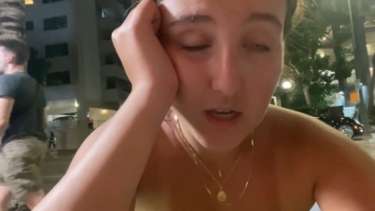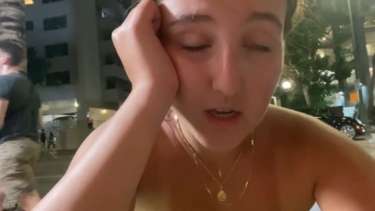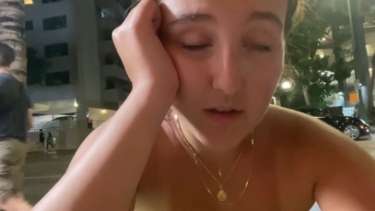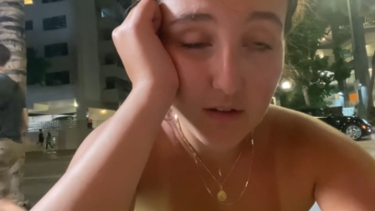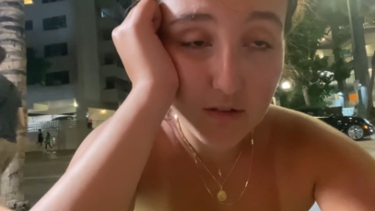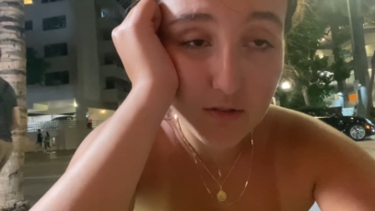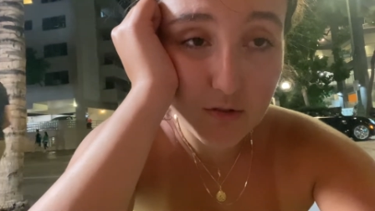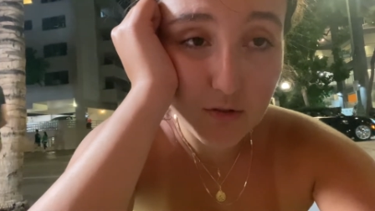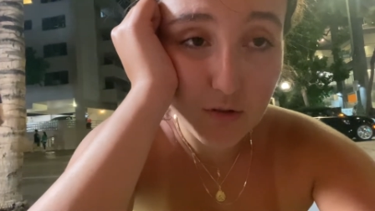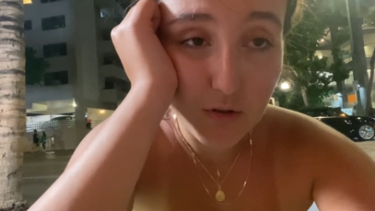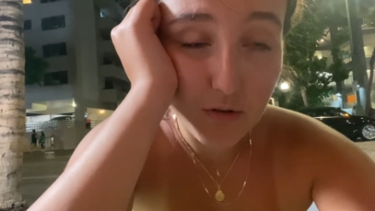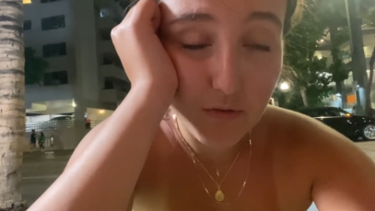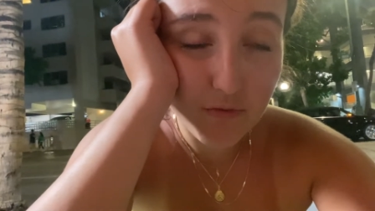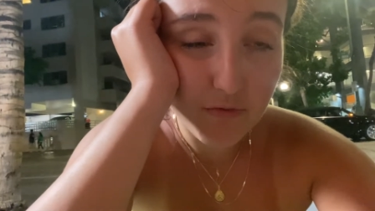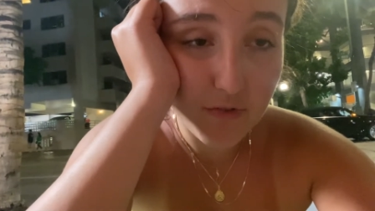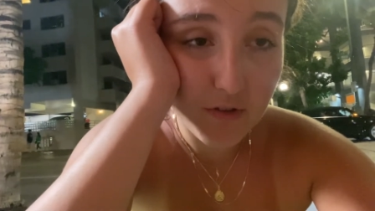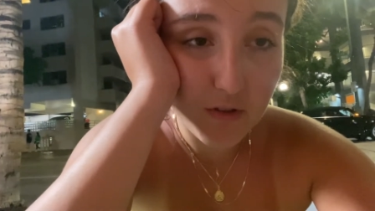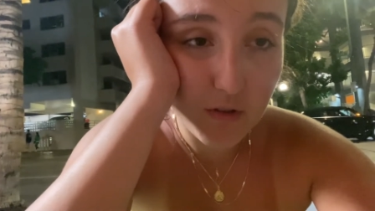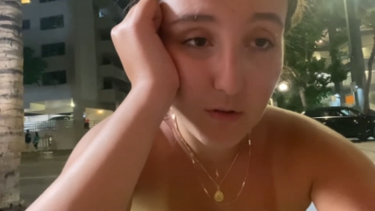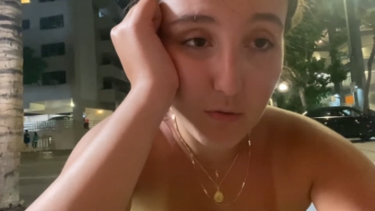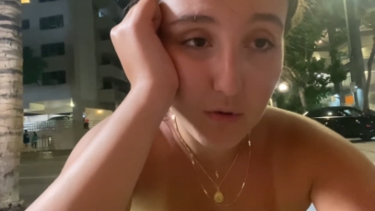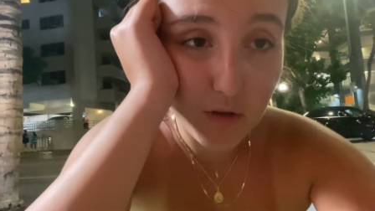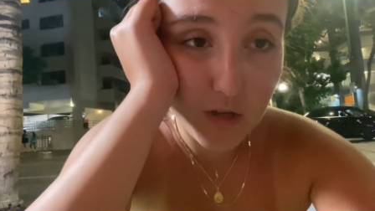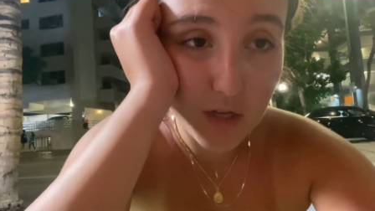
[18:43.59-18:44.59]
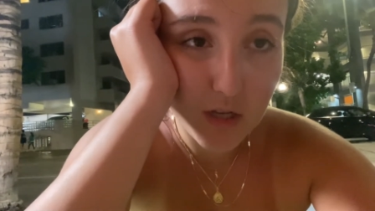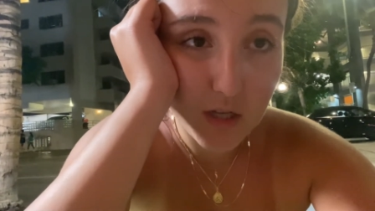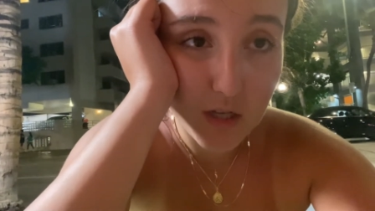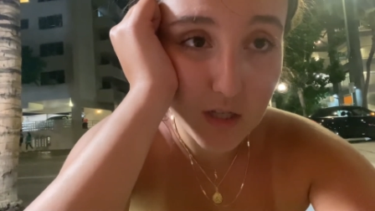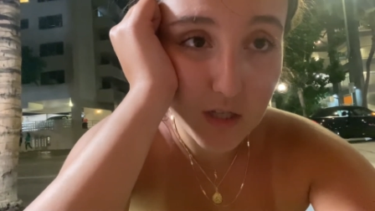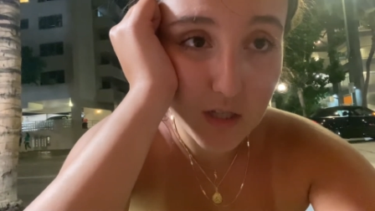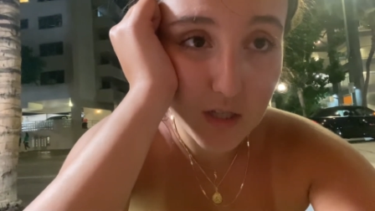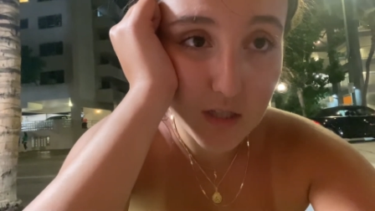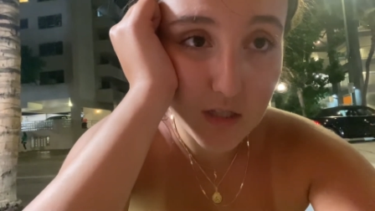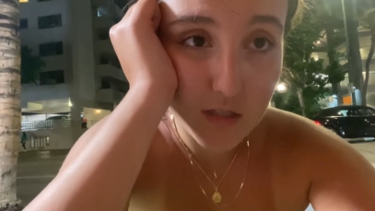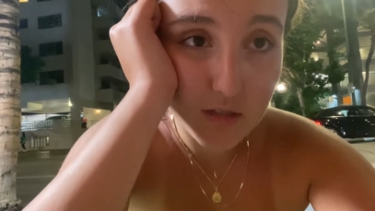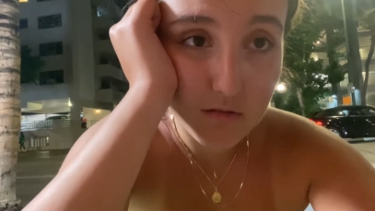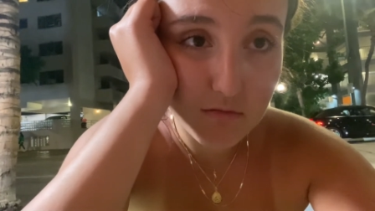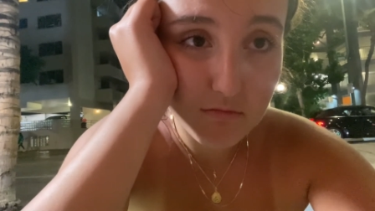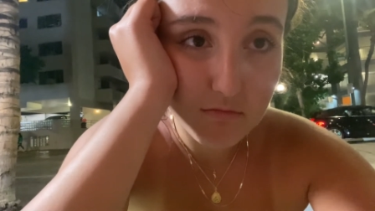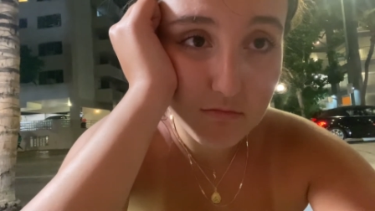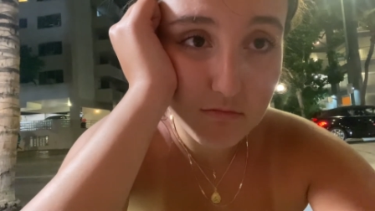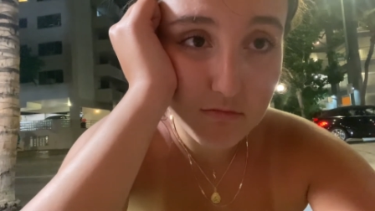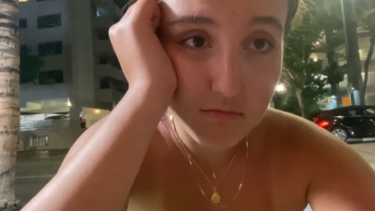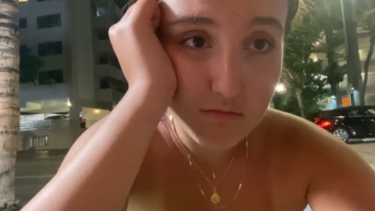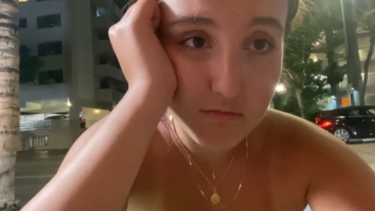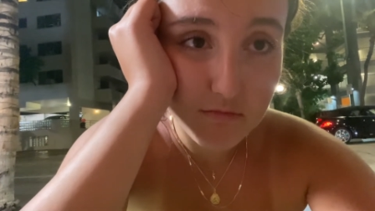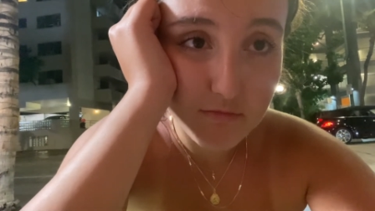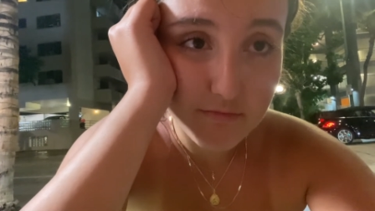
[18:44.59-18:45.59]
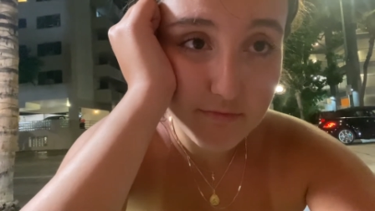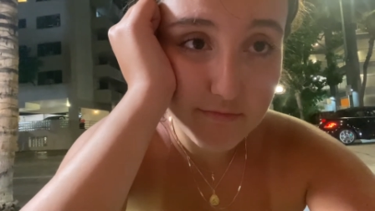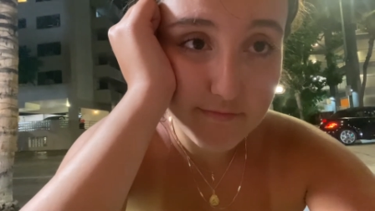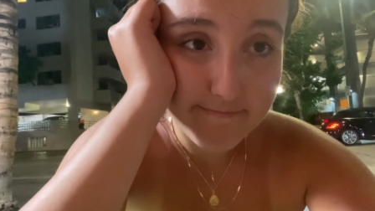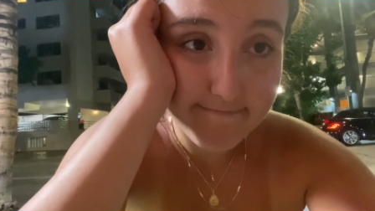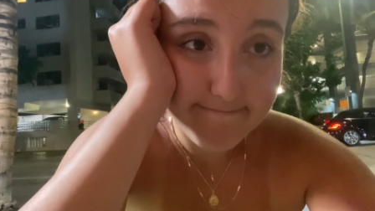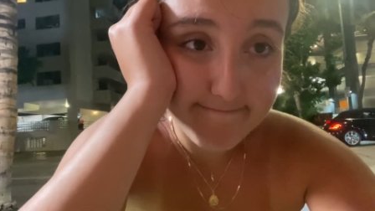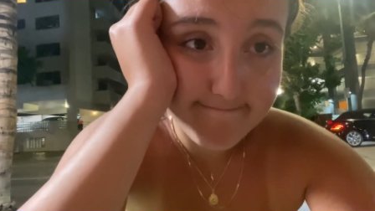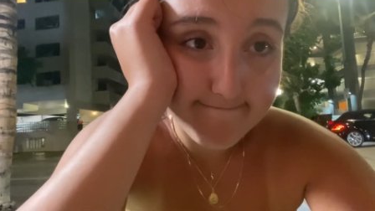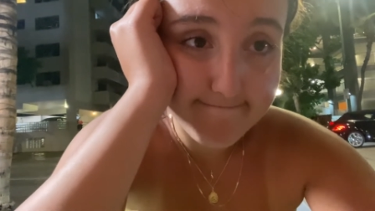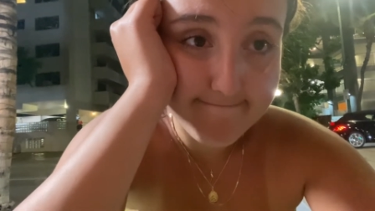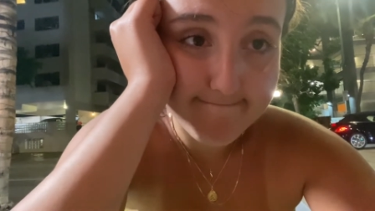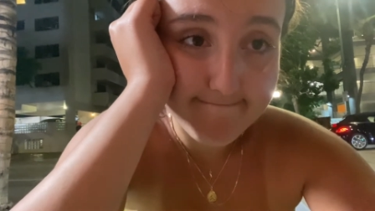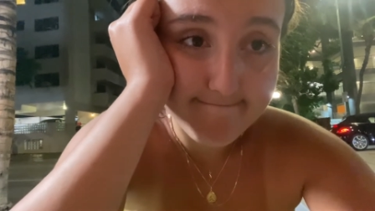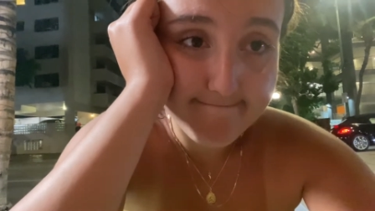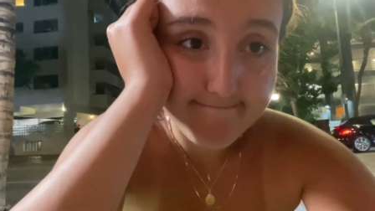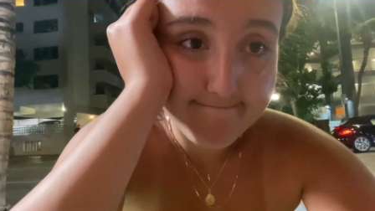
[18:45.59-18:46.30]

I don't feel well. I